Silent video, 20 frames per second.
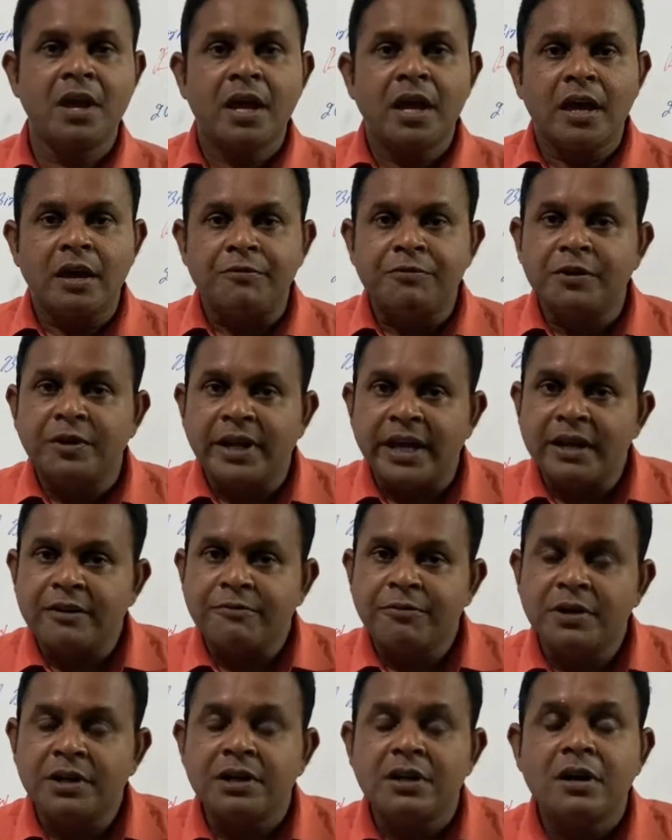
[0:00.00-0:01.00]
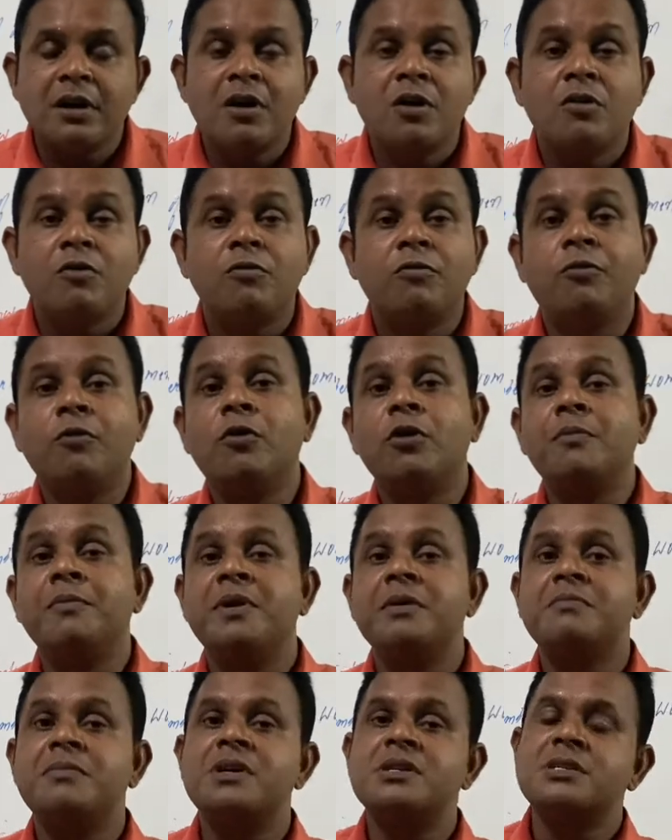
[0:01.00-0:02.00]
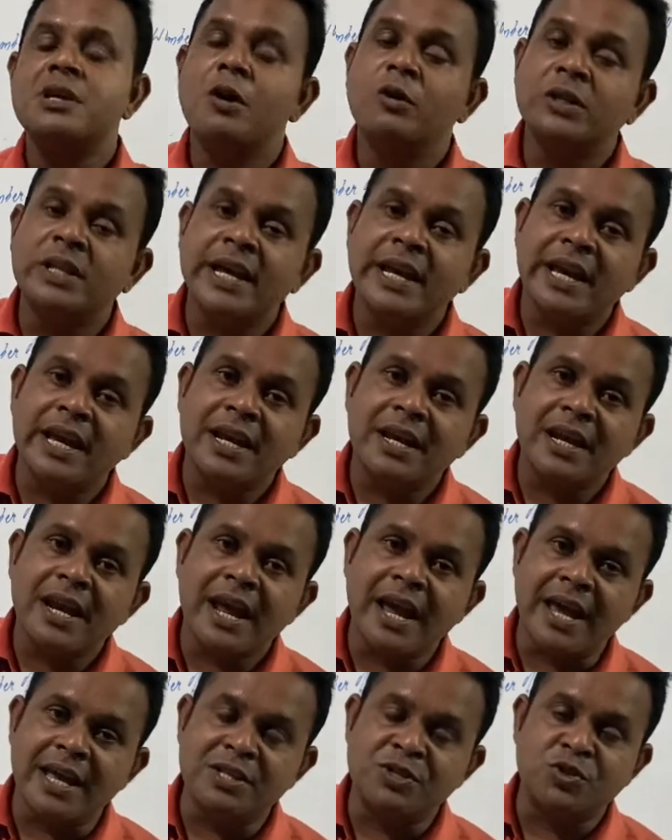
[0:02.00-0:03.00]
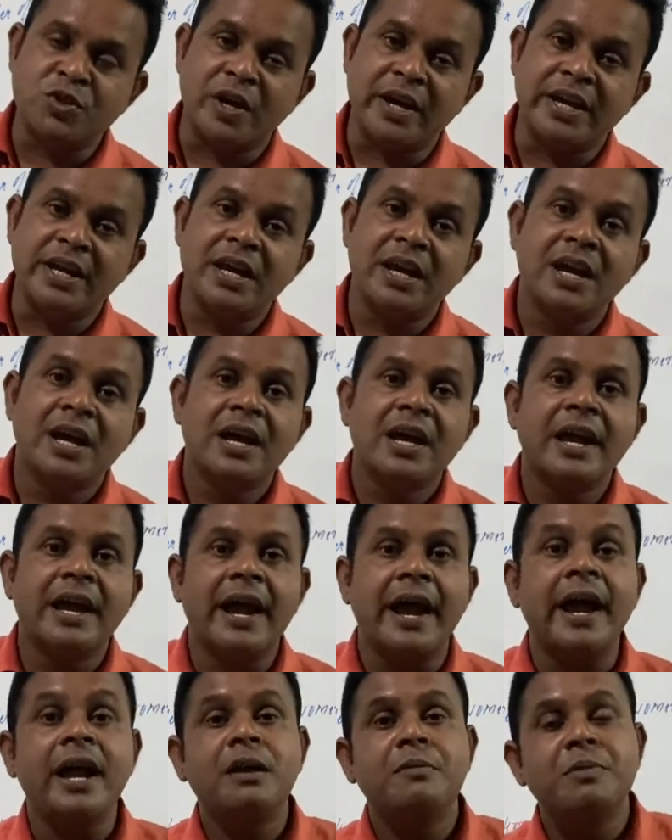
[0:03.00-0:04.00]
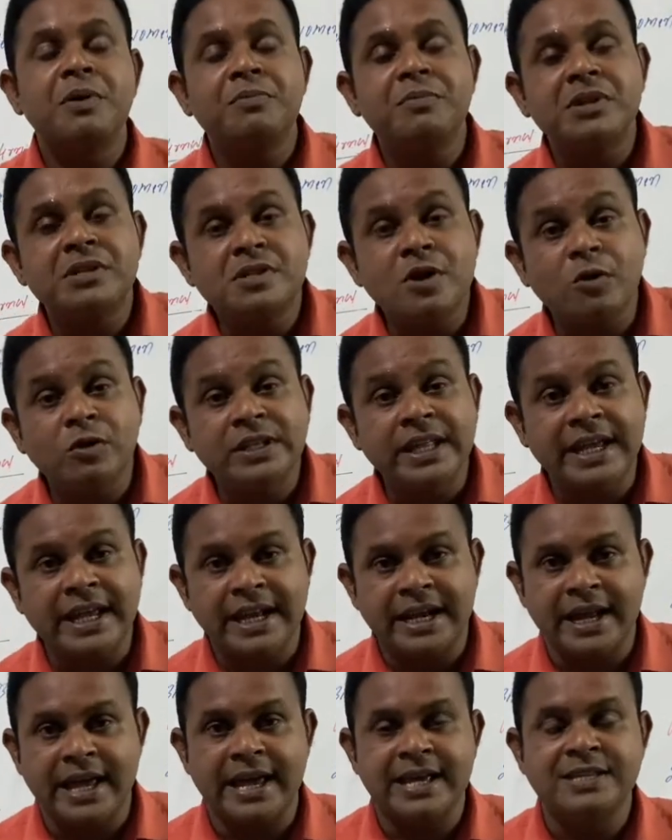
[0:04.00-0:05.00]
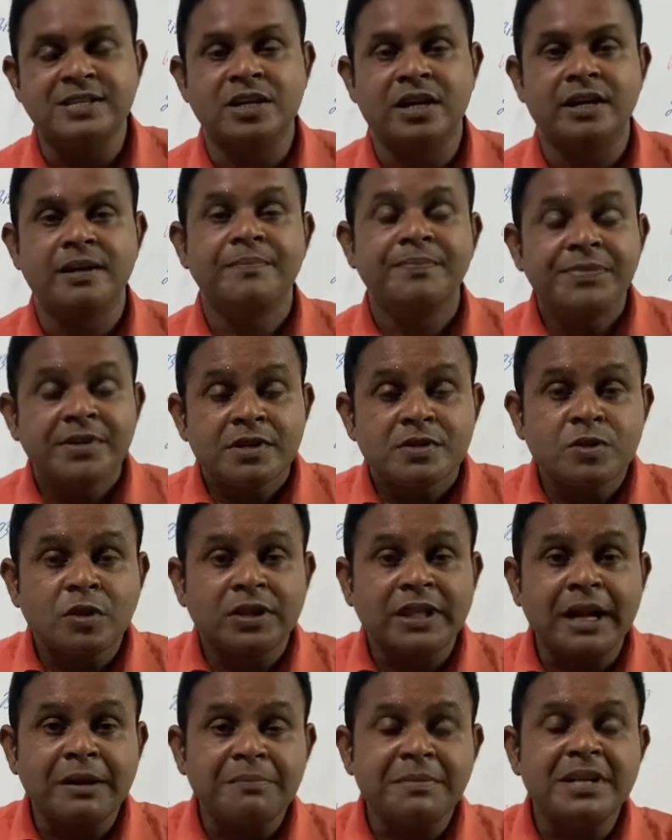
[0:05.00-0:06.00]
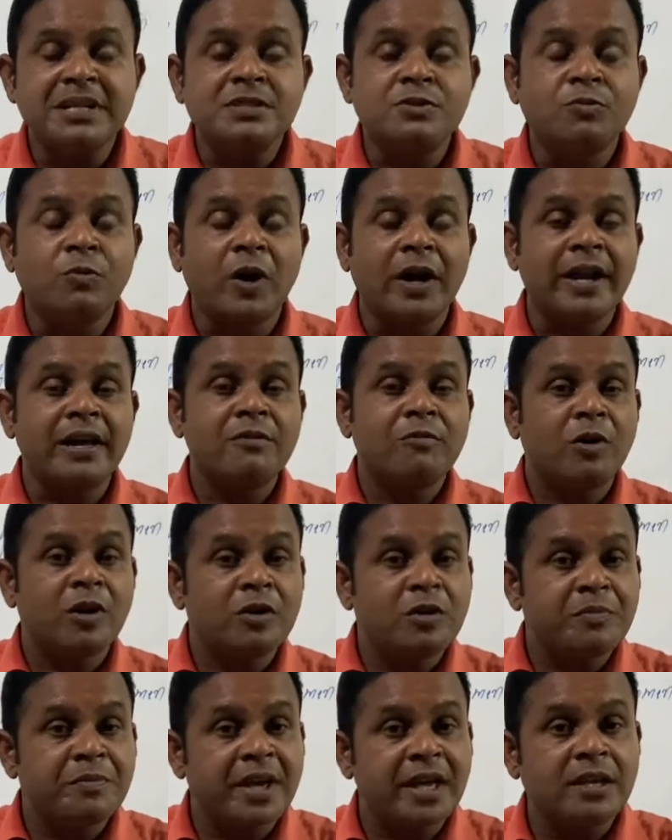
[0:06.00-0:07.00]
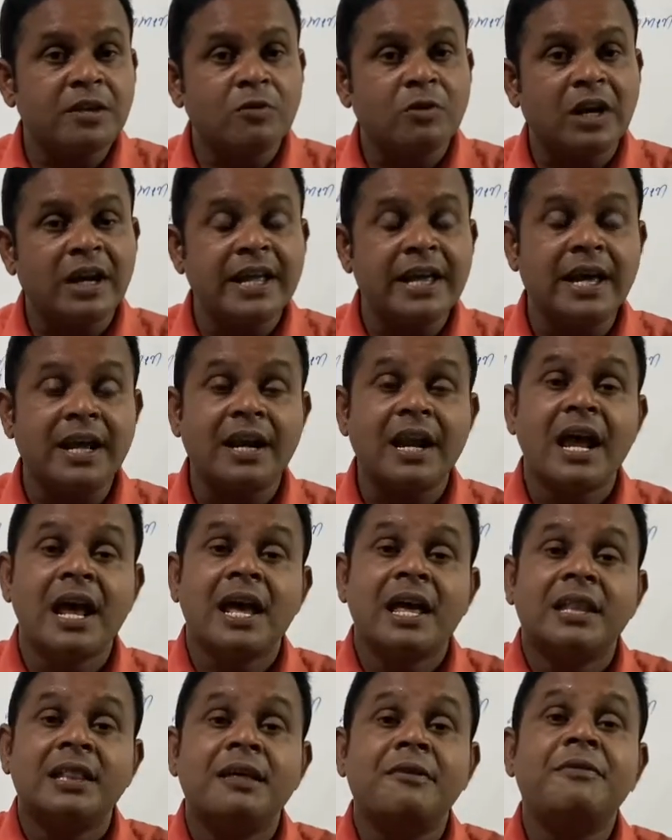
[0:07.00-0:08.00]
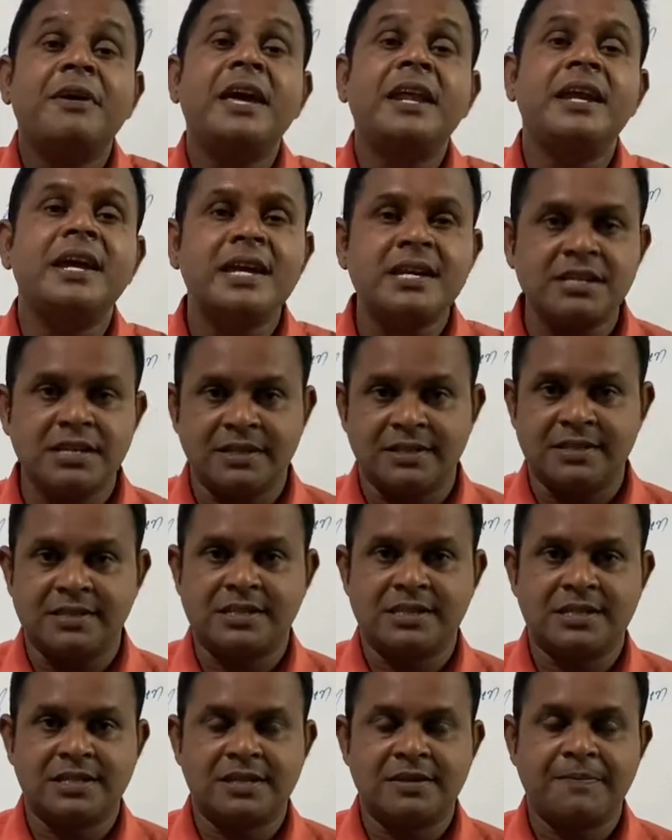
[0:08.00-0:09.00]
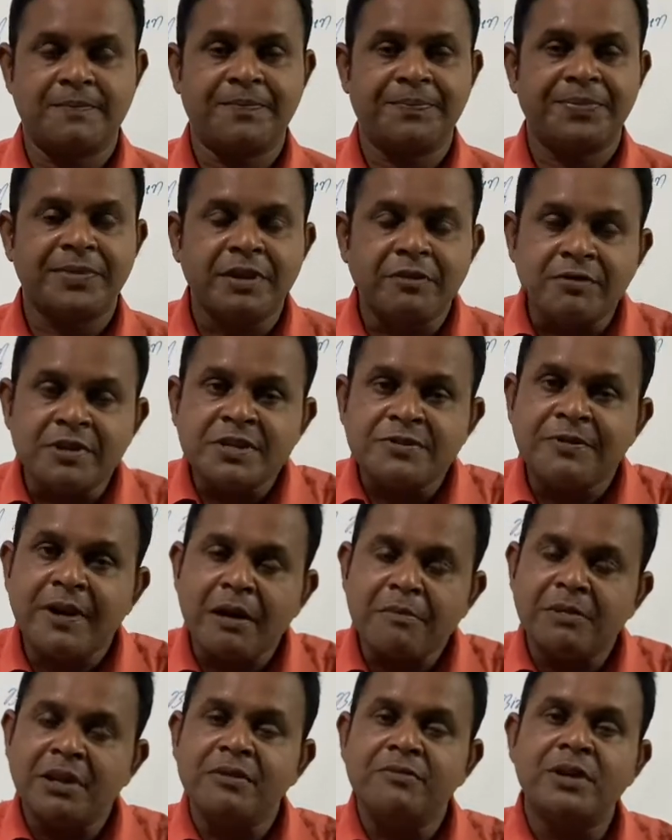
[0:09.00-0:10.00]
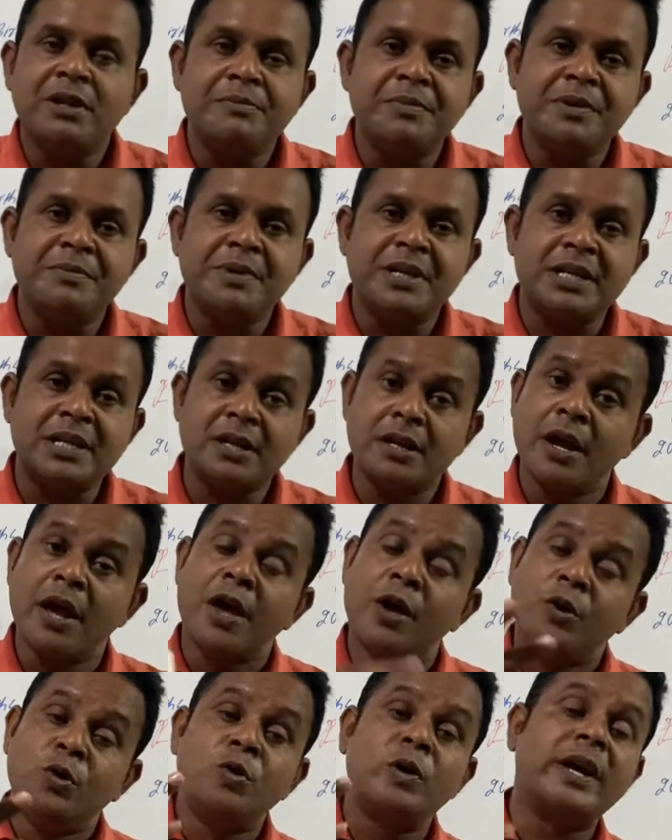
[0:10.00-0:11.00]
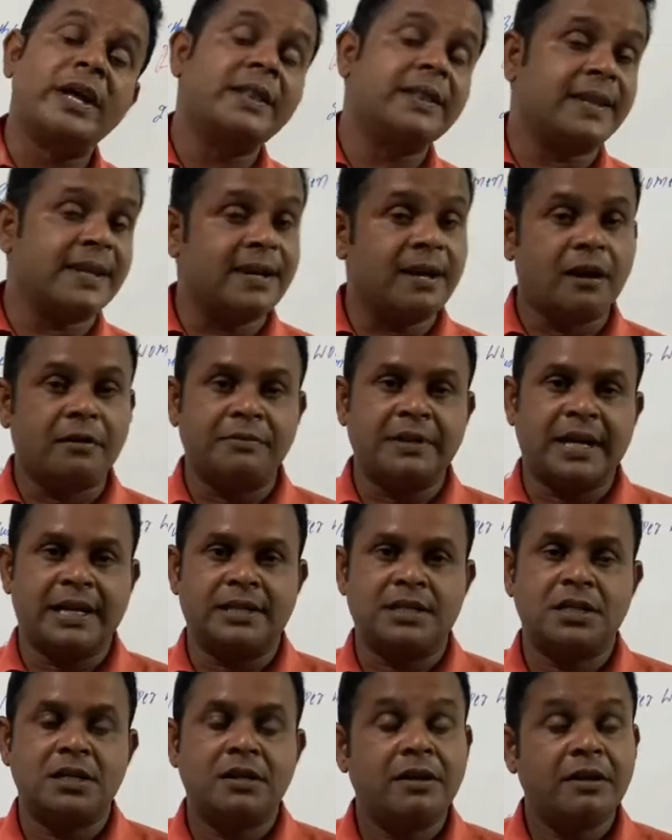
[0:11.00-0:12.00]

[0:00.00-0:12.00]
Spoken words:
If you take food, 4 members how they can enjoy, 8 members how they can enjoy. So that means what I want to make you clear, the variations, which family will be better, you can think of that.